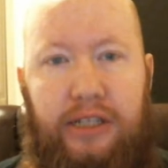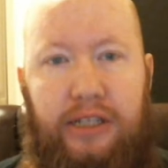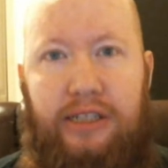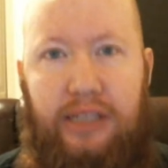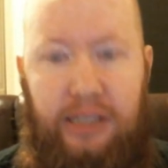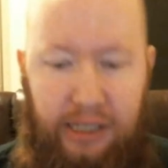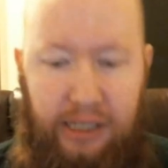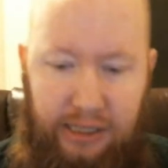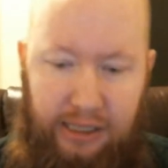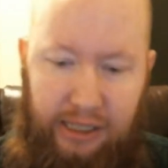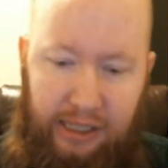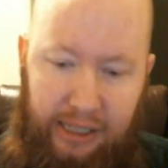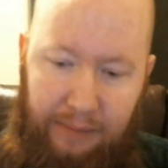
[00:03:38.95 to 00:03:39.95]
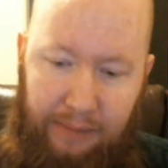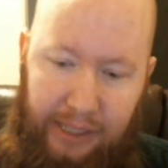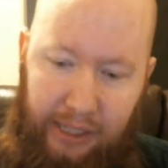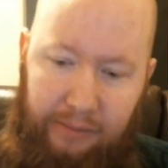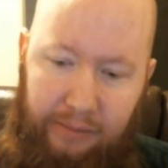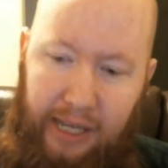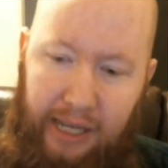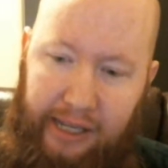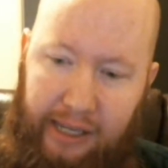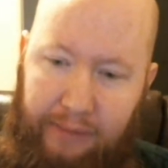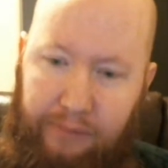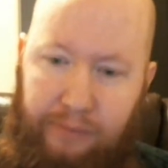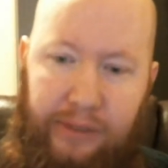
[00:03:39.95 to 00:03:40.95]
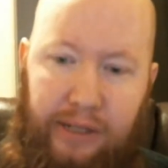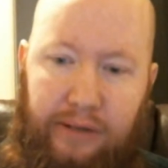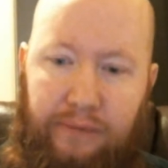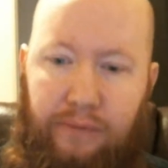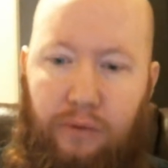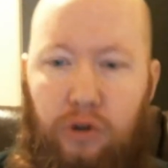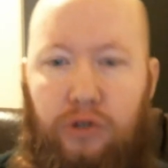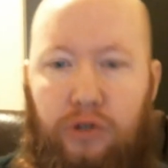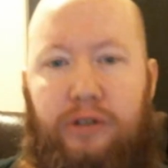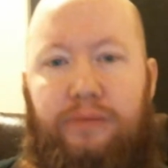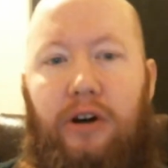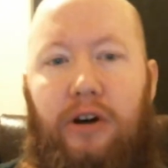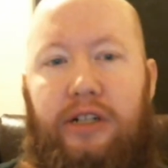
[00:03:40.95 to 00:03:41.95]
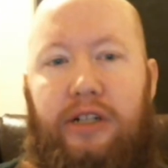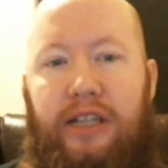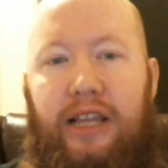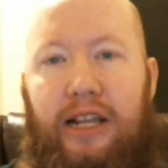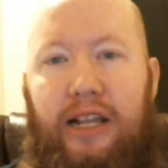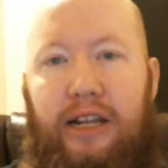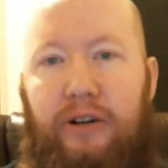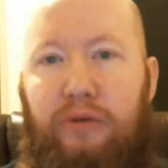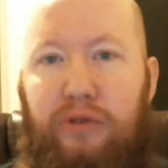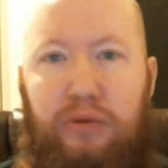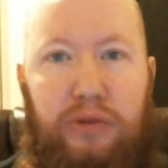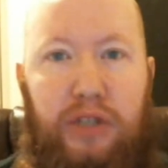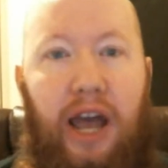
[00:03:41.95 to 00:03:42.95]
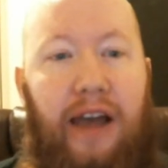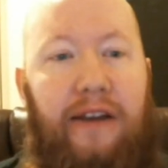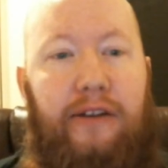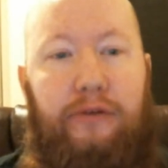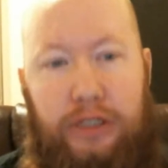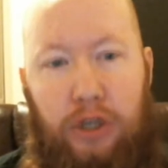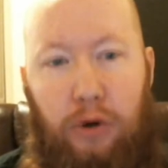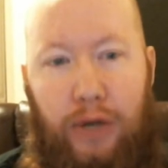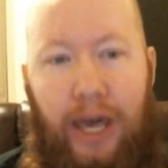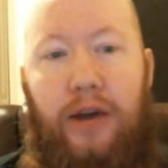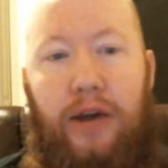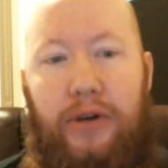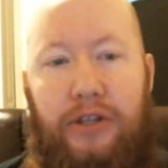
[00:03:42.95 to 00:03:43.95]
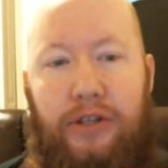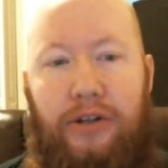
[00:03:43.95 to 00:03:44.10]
Because the thing is, it kept killing me, and I kept being forced to respawn into that area, which I was okay with.